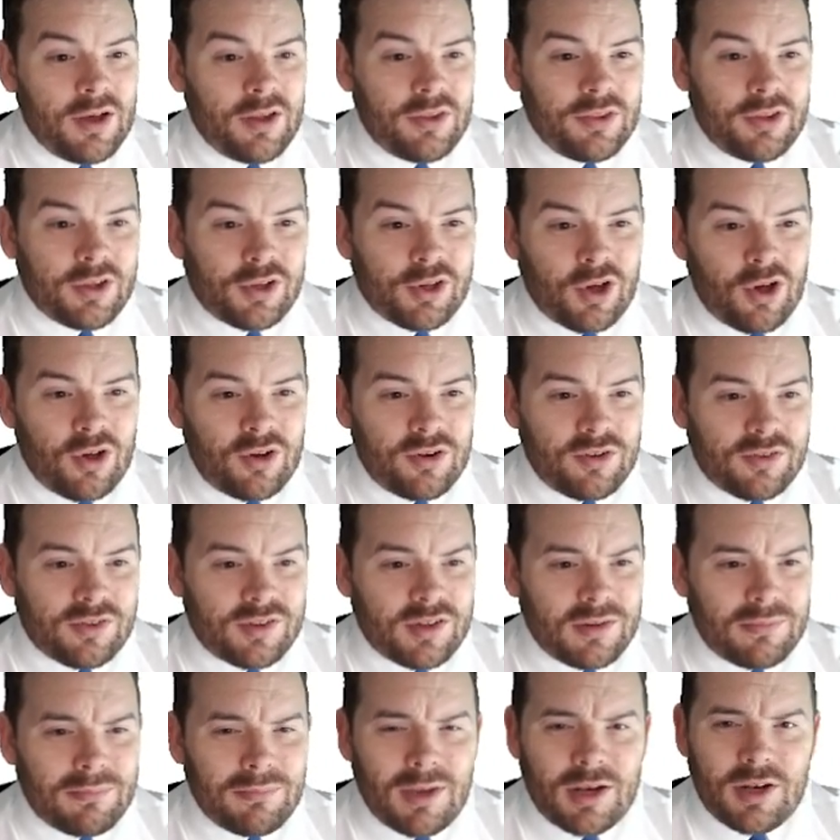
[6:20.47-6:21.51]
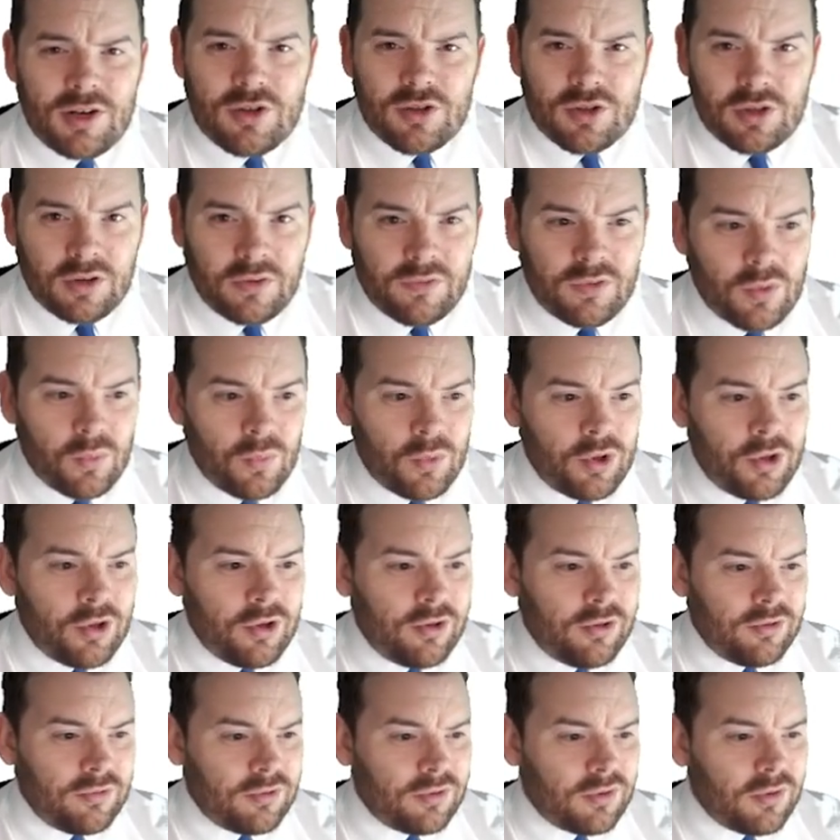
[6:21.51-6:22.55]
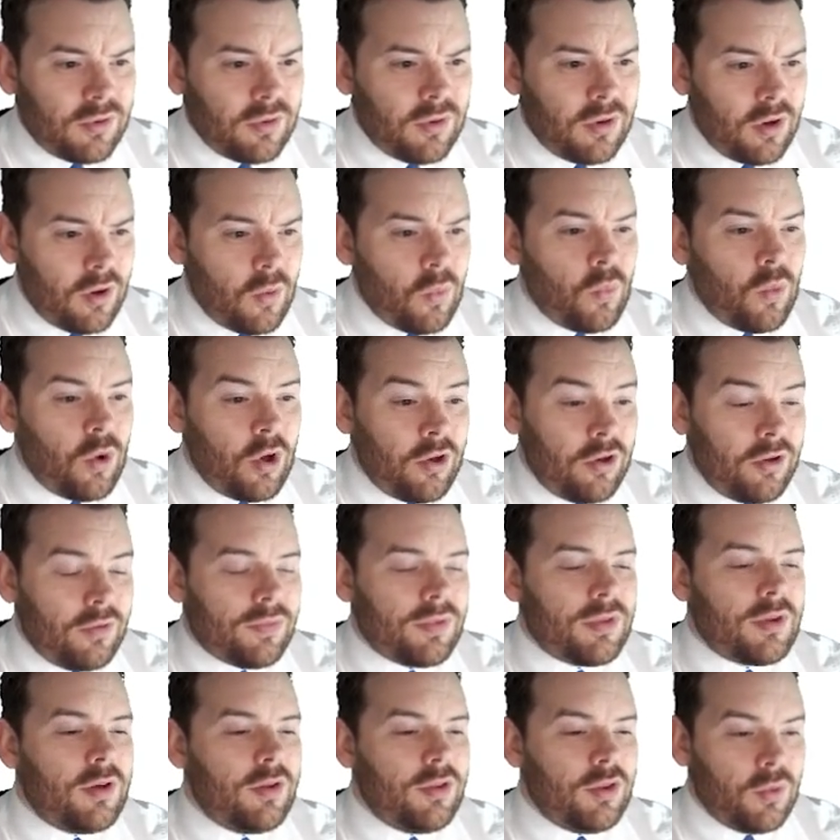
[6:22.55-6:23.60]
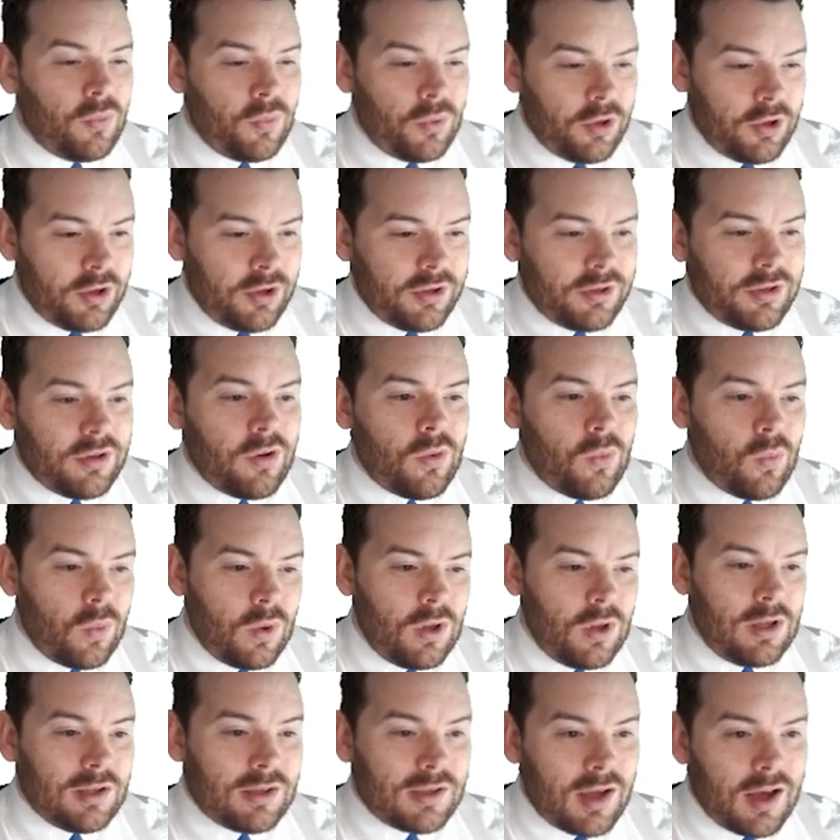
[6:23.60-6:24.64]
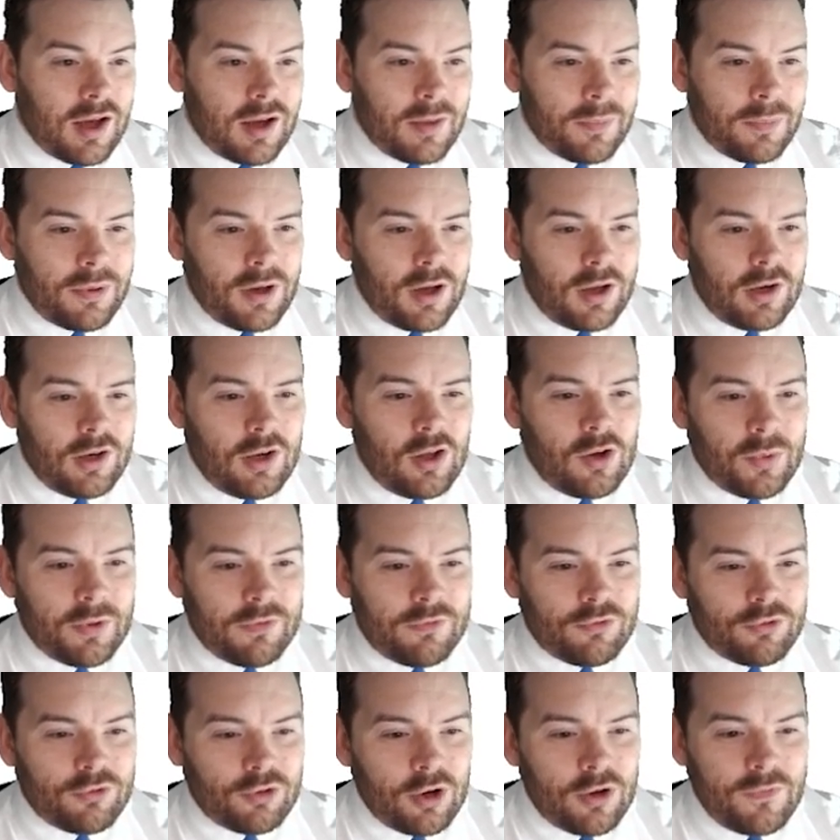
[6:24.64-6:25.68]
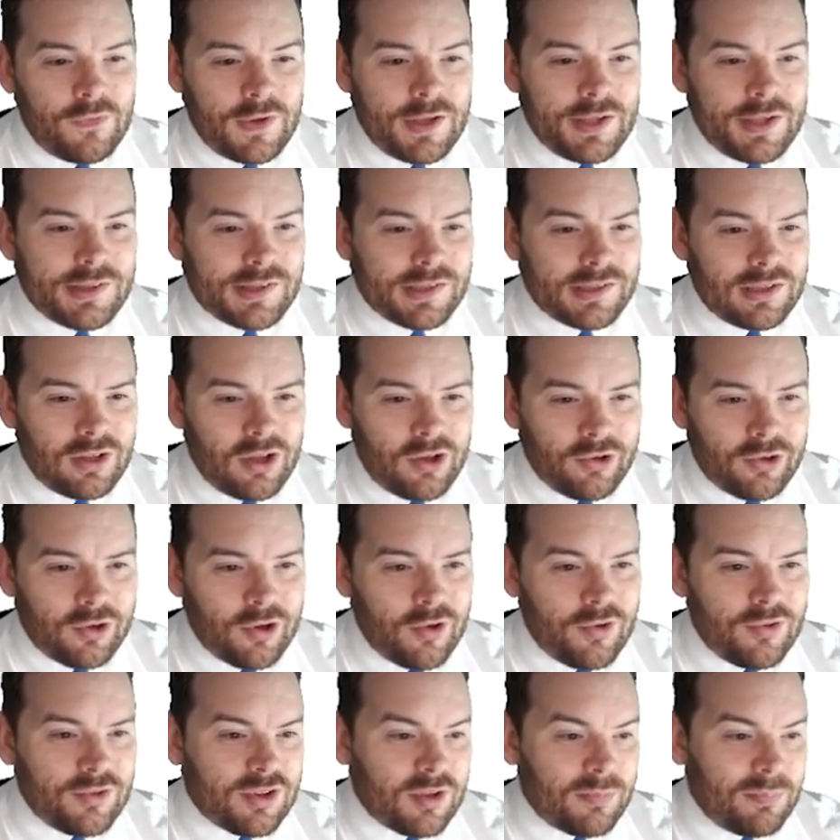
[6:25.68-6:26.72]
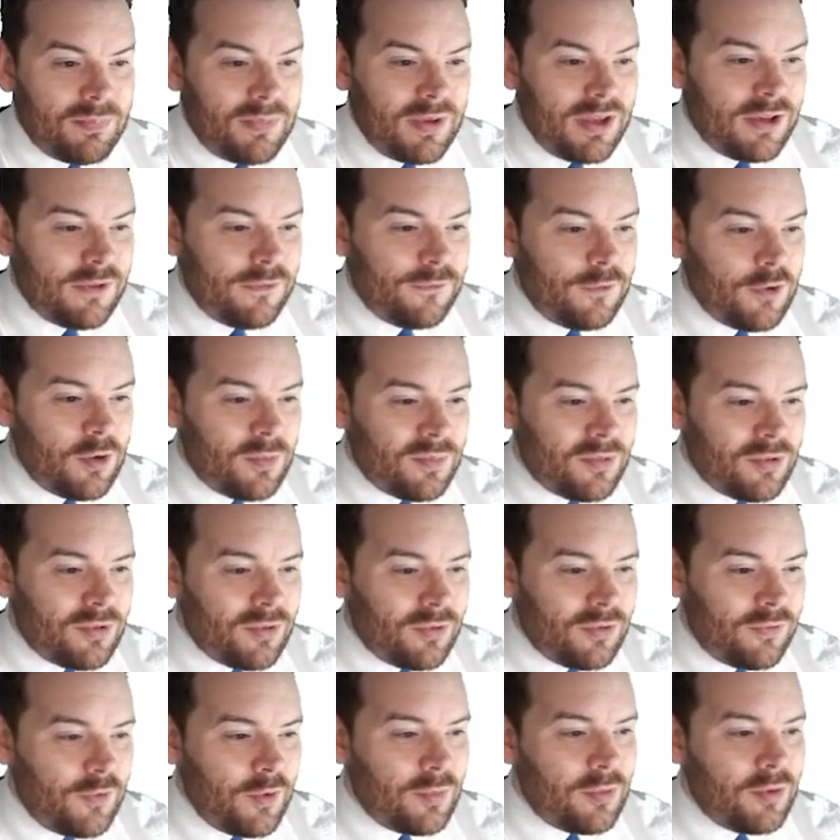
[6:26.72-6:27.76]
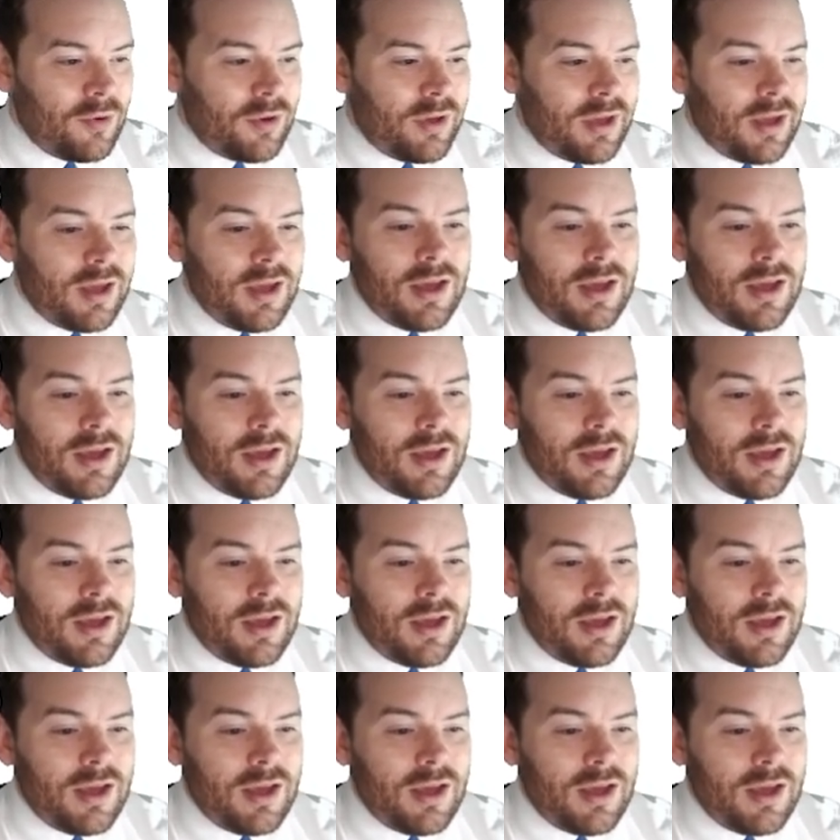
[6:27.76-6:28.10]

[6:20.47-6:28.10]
the constant mention of the world, world, the word World Cup, along with trophies and logos, a big football, football here,